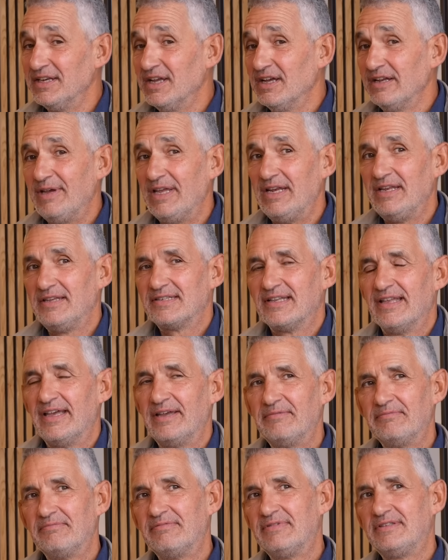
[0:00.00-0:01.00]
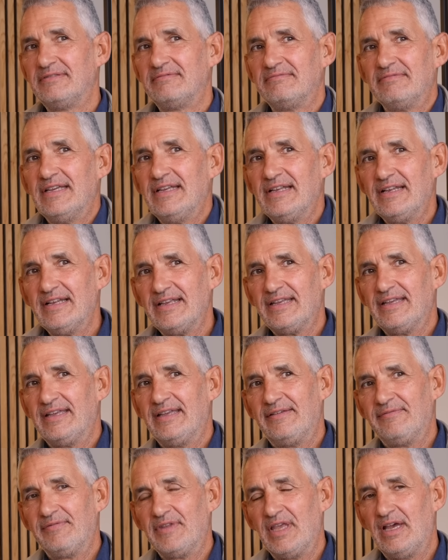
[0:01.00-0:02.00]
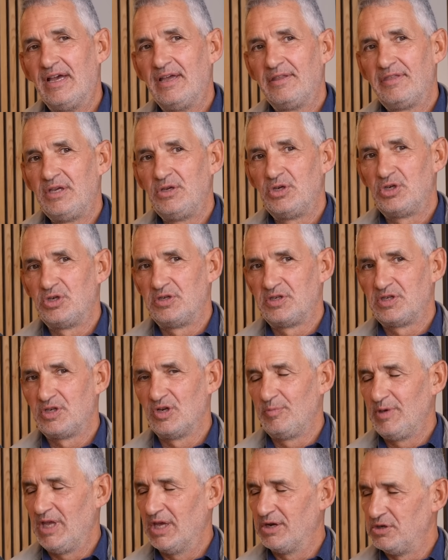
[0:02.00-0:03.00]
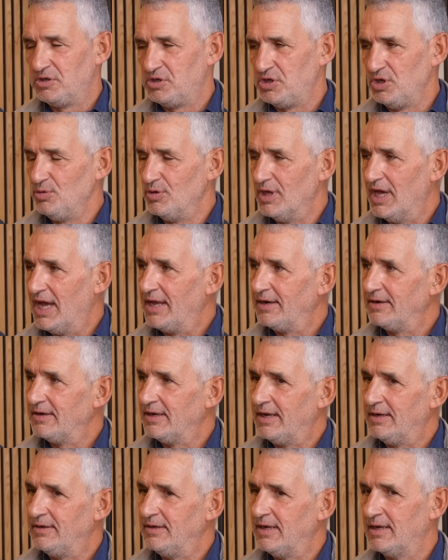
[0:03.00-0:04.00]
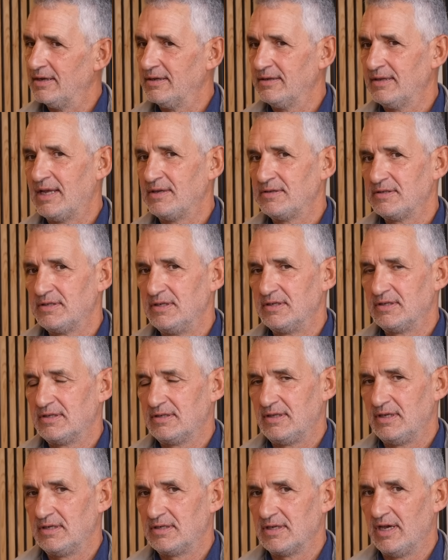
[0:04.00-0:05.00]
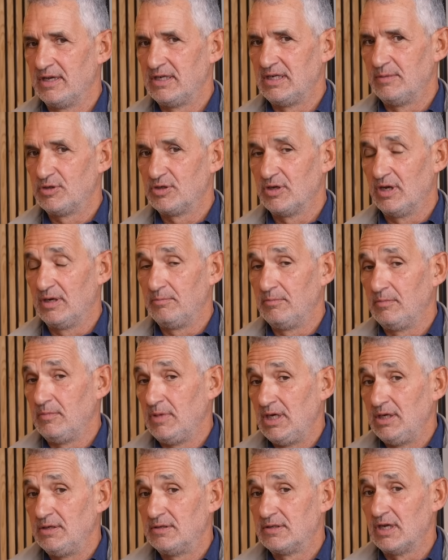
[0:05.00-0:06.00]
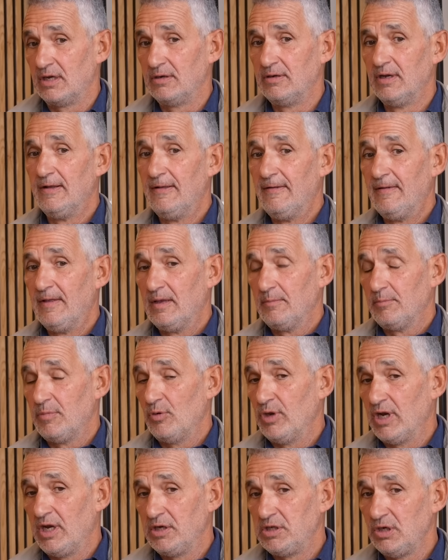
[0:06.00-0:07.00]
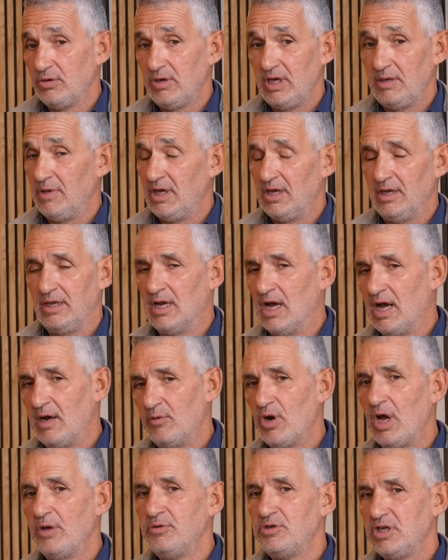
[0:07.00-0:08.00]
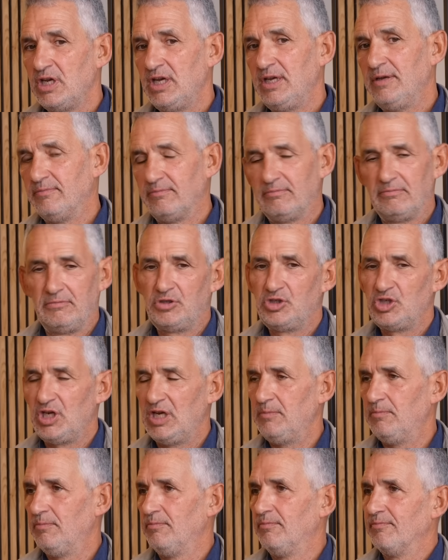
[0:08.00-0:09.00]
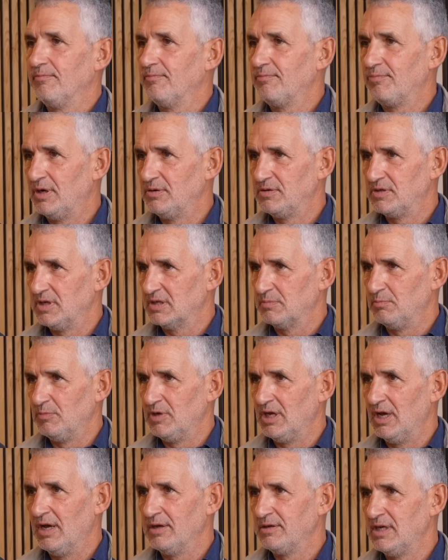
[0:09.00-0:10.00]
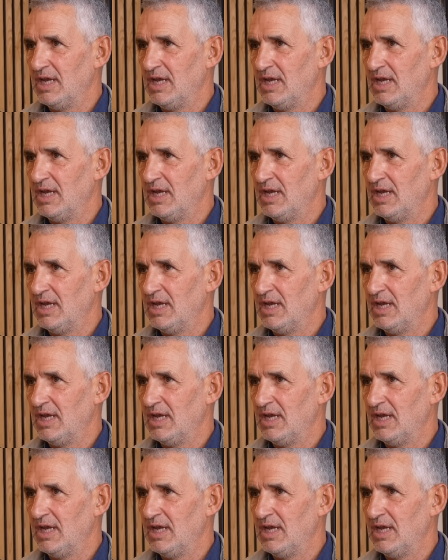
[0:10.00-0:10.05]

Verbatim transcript: You know what I mean? It's like, I think you should still be able to do that. And yeah. that, that's this, this idea behind meat. So, but when I do eat meat, you know, I won't eat cheap processed meat. Sure.